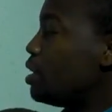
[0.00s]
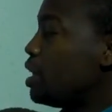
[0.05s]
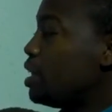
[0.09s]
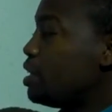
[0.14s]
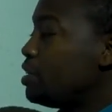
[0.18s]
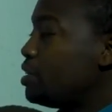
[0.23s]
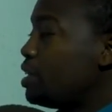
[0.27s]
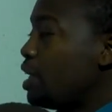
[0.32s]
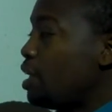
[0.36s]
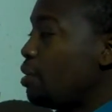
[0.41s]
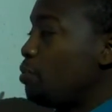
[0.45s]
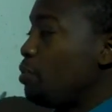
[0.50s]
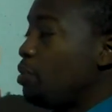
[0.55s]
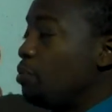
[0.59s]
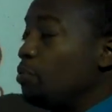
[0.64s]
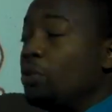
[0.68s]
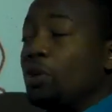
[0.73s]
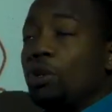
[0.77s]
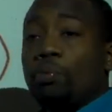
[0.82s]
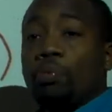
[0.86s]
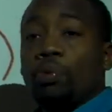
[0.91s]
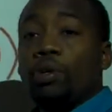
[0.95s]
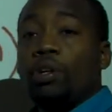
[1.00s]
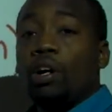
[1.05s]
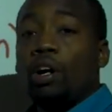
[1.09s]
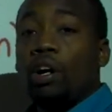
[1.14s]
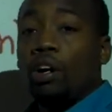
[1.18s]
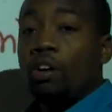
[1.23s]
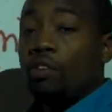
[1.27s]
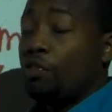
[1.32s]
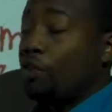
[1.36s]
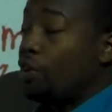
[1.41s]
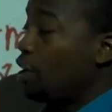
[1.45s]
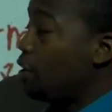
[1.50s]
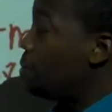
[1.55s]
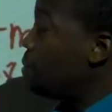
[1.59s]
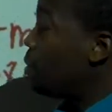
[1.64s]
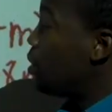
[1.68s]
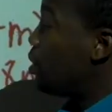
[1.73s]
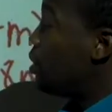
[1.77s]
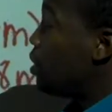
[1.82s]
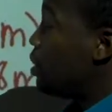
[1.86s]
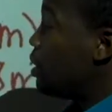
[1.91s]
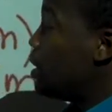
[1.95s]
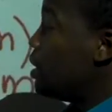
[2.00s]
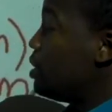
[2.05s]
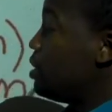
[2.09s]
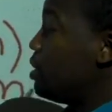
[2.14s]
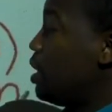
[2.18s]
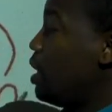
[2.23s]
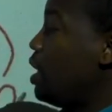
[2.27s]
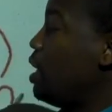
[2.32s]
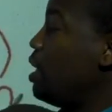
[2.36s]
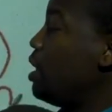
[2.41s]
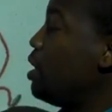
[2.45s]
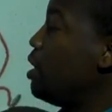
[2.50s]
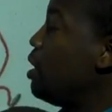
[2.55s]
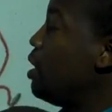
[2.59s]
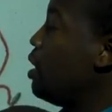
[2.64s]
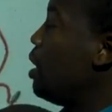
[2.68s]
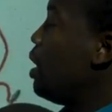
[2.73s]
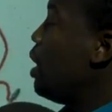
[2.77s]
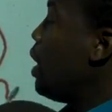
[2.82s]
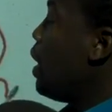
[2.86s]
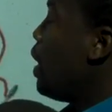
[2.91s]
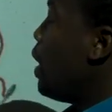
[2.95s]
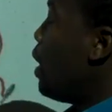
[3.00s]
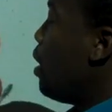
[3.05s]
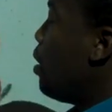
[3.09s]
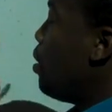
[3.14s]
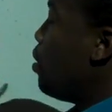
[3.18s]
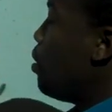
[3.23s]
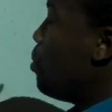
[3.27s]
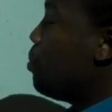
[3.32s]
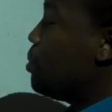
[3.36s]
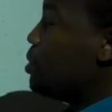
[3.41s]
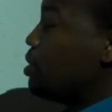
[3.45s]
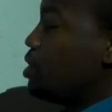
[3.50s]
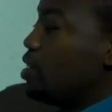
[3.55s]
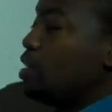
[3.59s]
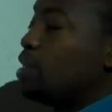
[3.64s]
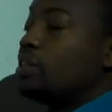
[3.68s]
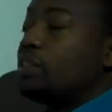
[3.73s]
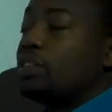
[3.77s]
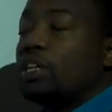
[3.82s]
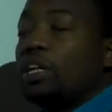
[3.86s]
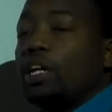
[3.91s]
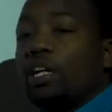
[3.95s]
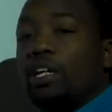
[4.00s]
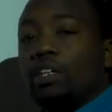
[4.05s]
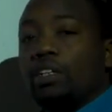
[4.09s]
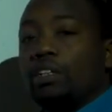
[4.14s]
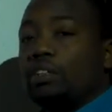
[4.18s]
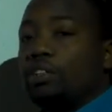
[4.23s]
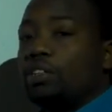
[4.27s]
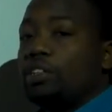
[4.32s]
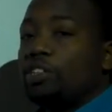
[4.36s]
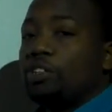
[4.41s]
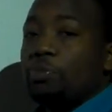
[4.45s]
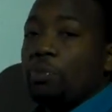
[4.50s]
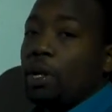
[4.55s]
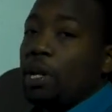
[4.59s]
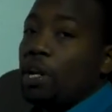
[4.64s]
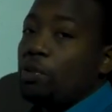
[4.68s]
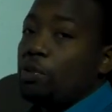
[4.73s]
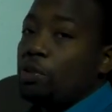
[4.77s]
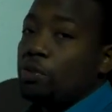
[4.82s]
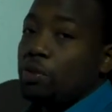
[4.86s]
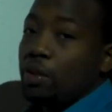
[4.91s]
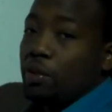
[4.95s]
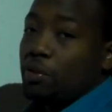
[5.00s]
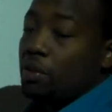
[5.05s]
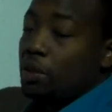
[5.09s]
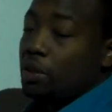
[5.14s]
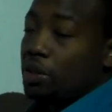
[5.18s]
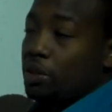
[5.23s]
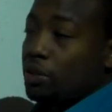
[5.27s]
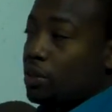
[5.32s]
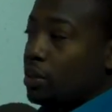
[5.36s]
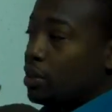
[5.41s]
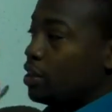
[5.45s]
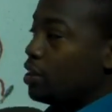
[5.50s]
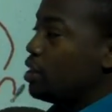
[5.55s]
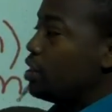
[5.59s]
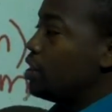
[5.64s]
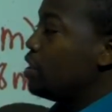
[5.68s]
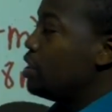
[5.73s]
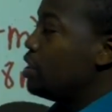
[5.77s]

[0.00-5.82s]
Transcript: Let's say we want to put our variable on this side and our numbers on this side. Doesn't matter which way we want to do it.